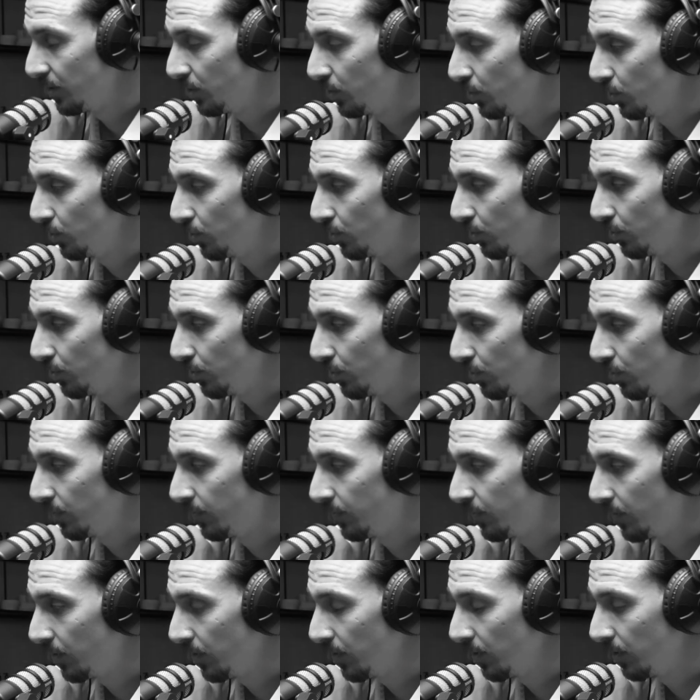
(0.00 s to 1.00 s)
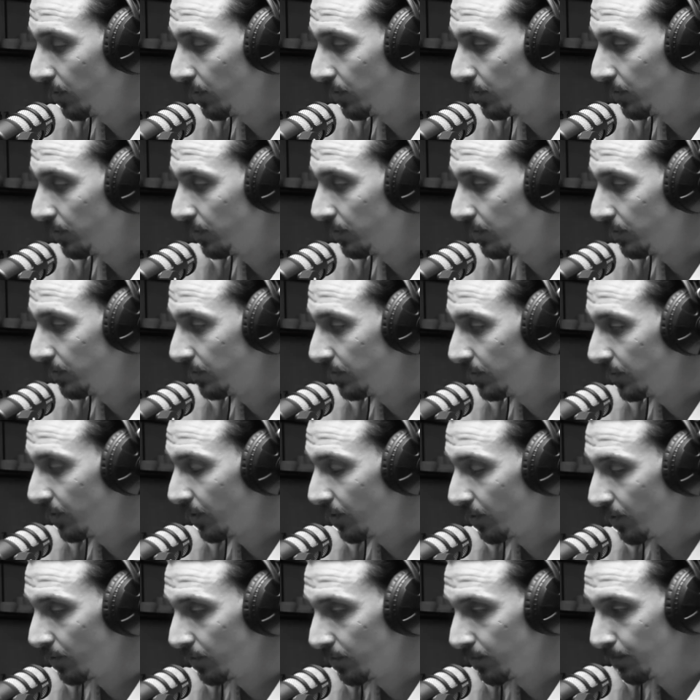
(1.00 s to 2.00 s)
you follow
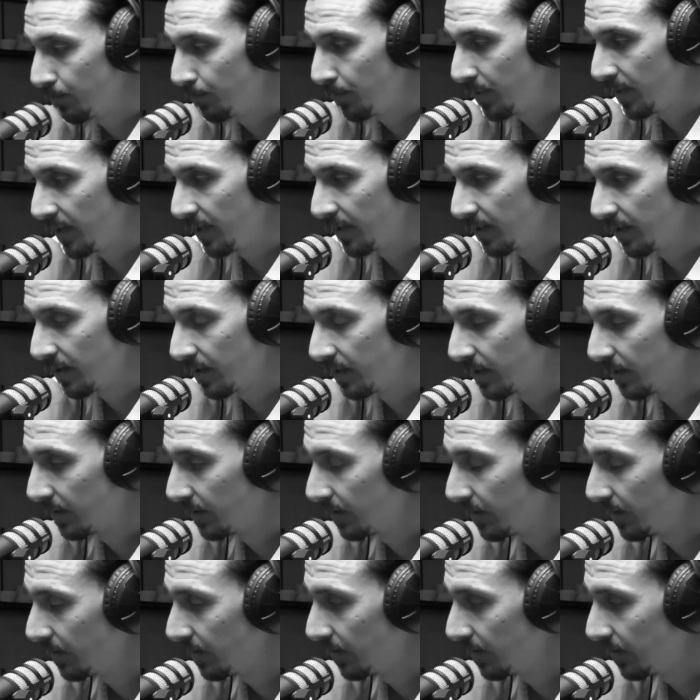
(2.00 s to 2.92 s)
your own path,